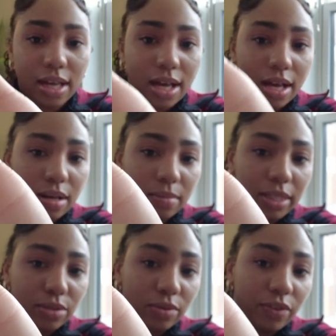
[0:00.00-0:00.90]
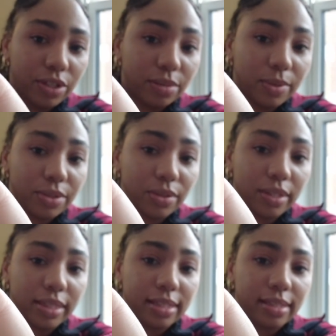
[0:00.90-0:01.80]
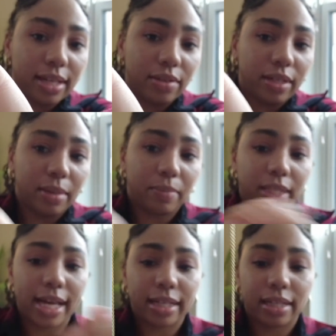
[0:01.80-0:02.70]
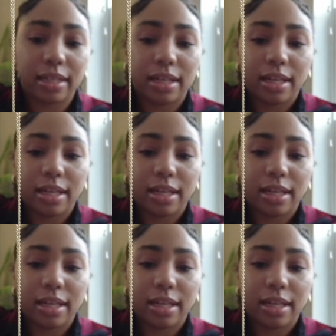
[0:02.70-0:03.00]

Um, it's reversible, so on this side you get black,